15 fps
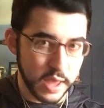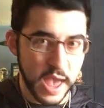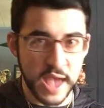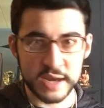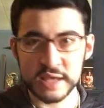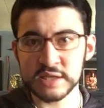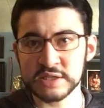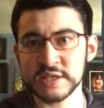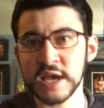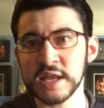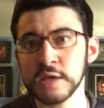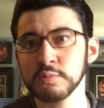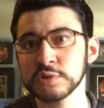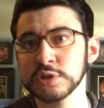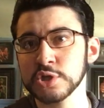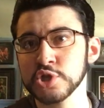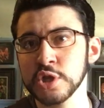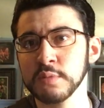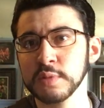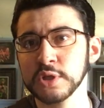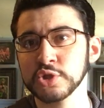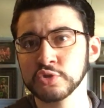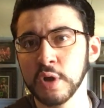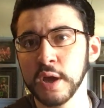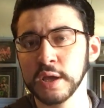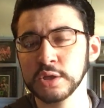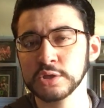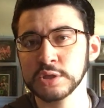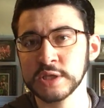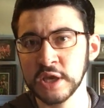and he said he was legitimately
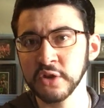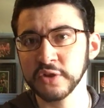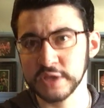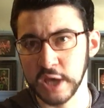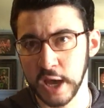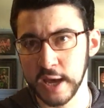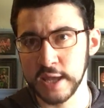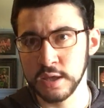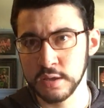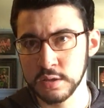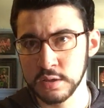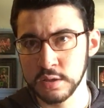trying to kill the guy.